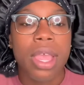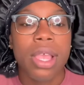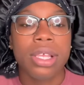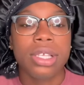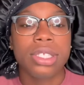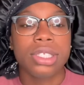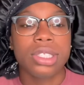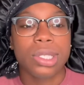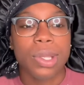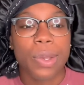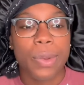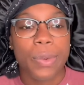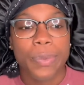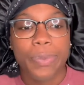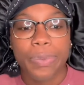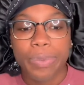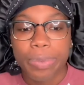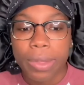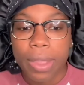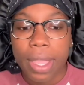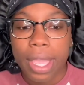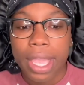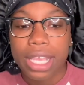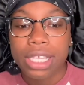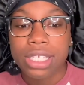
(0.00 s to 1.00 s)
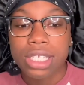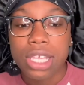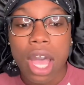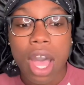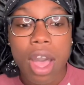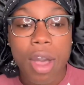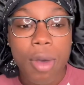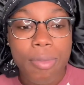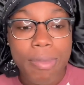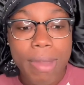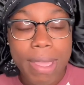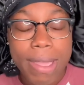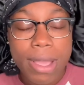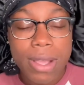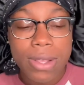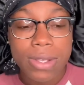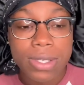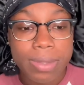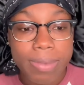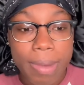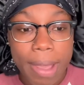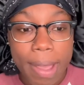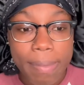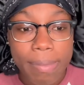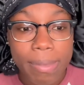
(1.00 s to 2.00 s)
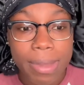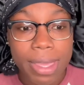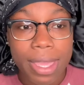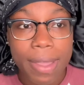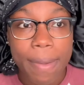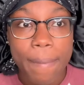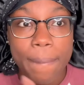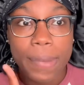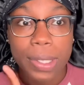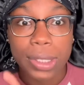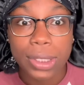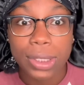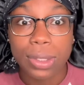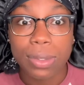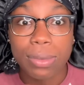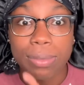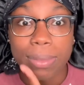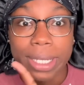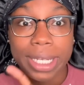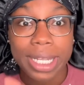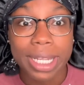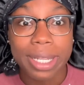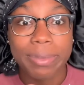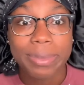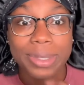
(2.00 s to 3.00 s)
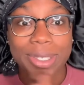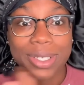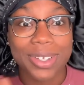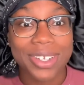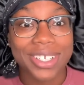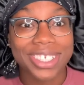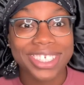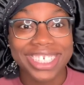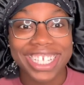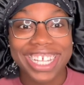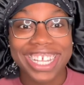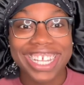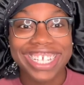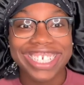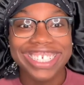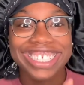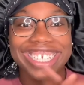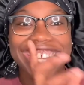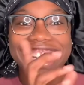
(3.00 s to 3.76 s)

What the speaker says: So it's called Bangles by Me, but soon my name is gonna change.